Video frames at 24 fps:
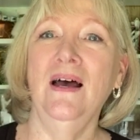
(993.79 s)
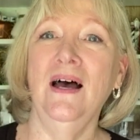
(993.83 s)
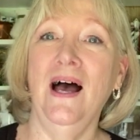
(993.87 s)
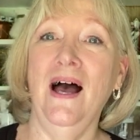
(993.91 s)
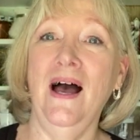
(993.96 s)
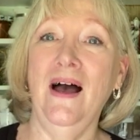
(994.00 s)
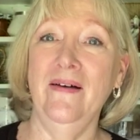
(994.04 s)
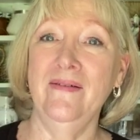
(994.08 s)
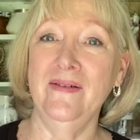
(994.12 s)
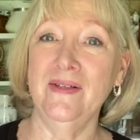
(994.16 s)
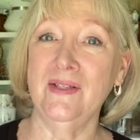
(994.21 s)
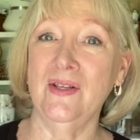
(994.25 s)

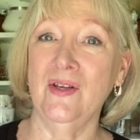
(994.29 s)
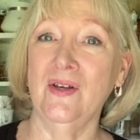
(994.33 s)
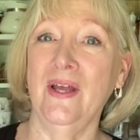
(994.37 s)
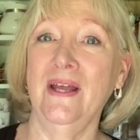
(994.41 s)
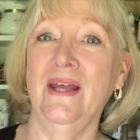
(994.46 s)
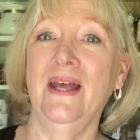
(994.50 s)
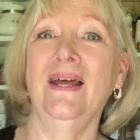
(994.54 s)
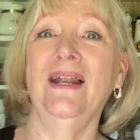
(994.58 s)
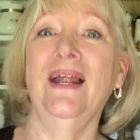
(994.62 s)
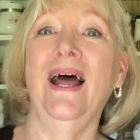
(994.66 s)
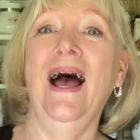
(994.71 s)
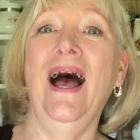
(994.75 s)
I was
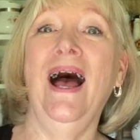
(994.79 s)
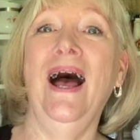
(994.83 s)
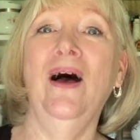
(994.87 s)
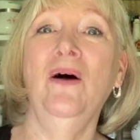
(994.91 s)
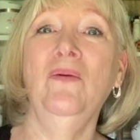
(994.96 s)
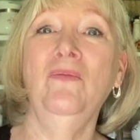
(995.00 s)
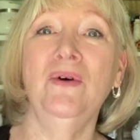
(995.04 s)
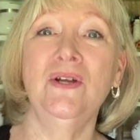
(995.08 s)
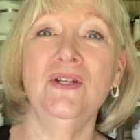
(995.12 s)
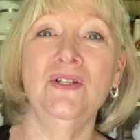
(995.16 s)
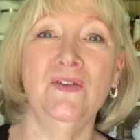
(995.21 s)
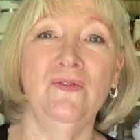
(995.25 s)
looking at how
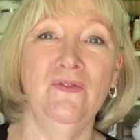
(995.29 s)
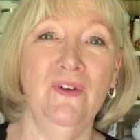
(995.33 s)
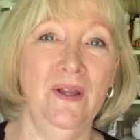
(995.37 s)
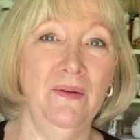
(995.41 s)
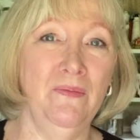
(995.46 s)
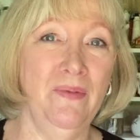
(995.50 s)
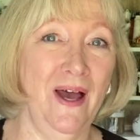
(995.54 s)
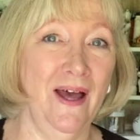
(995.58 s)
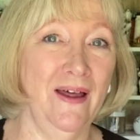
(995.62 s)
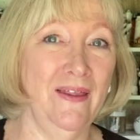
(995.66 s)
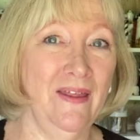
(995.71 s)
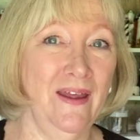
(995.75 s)
much
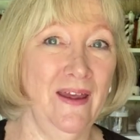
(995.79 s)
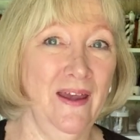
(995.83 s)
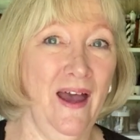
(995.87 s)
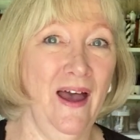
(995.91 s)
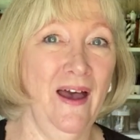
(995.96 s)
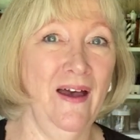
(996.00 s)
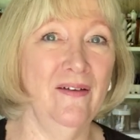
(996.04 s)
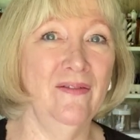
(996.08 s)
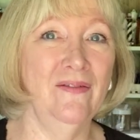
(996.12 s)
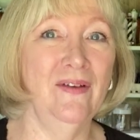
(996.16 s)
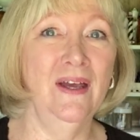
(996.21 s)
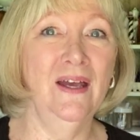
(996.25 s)
feedback they
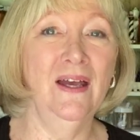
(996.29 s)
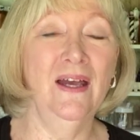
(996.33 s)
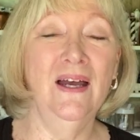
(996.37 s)
have.